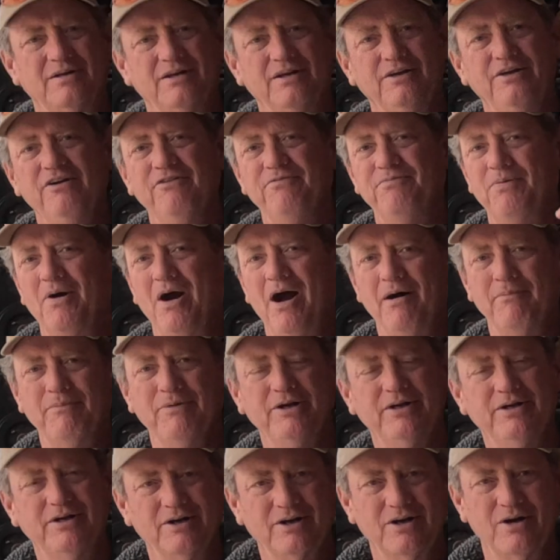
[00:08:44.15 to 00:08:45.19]
You
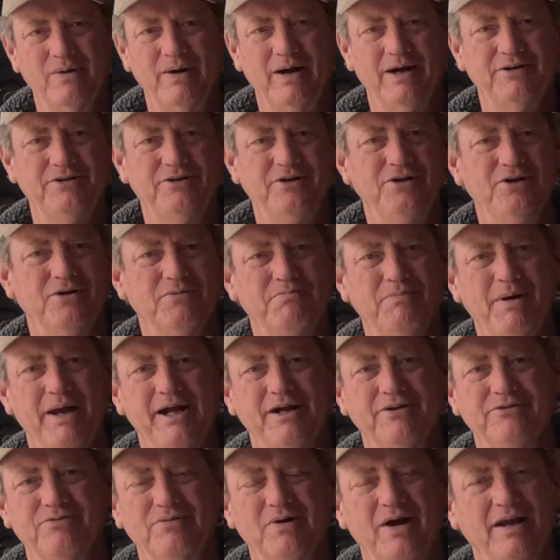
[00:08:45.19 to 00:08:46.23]
probably could go out to your
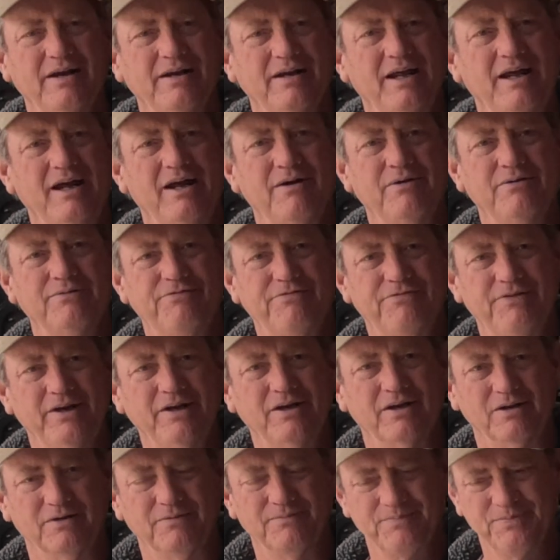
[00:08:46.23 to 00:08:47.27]
bands right now and
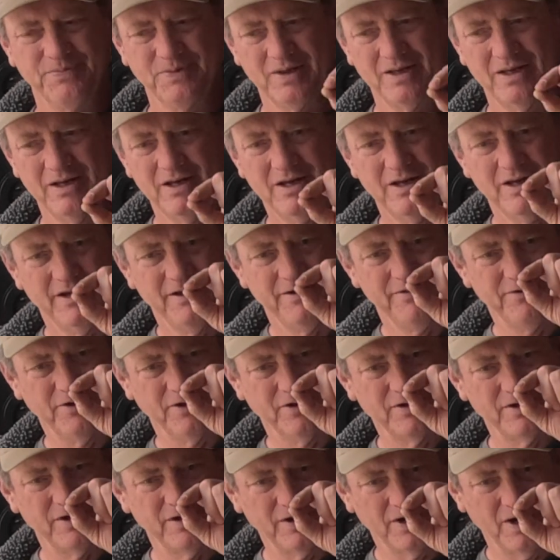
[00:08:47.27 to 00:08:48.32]
feel them. They're
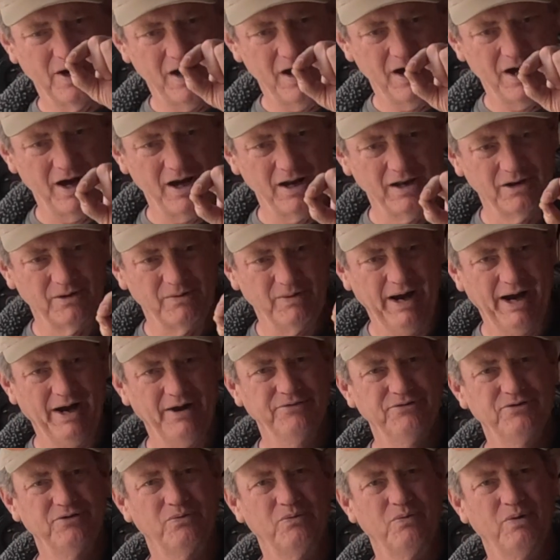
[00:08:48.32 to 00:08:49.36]
going to hollow
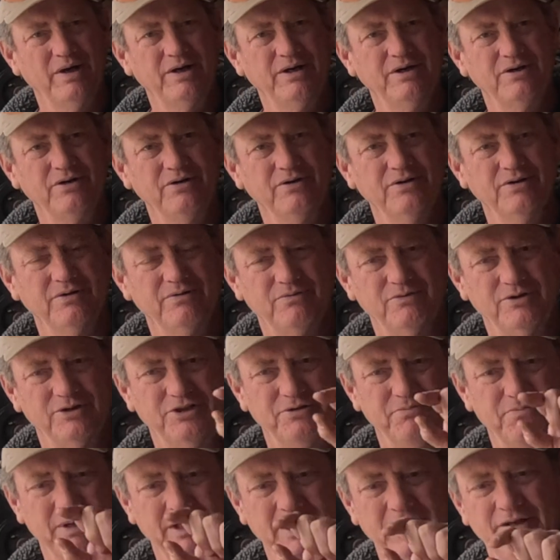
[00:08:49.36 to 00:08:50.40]
out the weld,
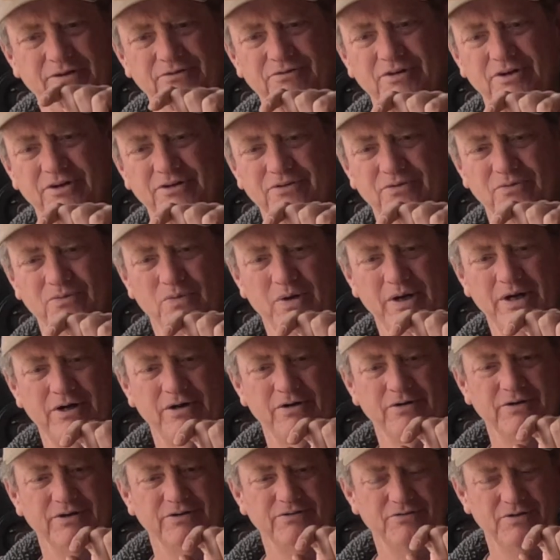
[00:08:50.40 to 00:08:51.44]
which means that the
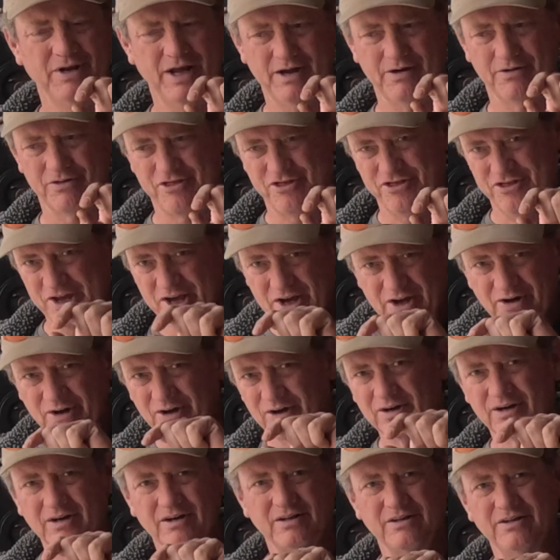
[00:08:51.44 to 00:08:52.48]
weld is now
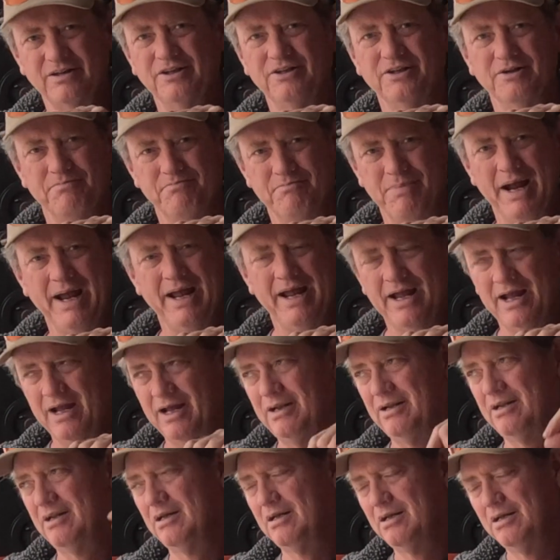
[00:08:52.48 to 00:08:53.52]
thinner than the band.